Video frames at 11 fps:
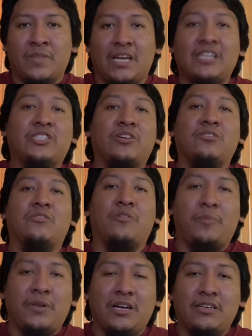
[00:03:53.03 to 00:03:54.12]
And so to
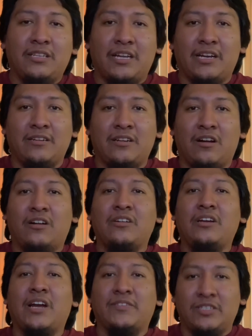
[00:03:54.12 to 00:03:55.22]
reply to that, all
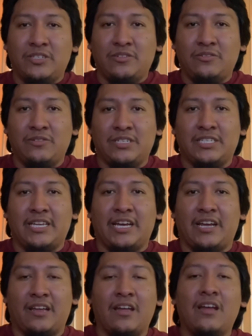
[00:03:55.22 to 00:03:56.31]
you have to do is
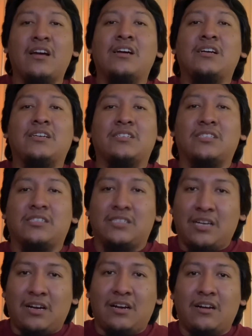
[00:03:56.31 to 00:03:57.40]
say,
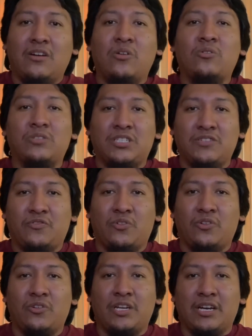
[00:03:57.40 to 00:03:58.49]
Sa
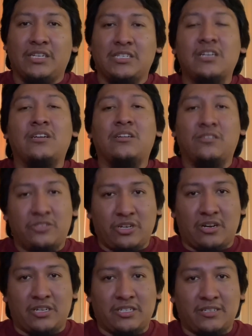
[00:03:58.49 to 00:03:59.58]
hochifuyat
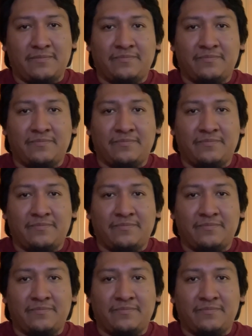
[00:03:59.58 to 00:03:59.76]
Josh,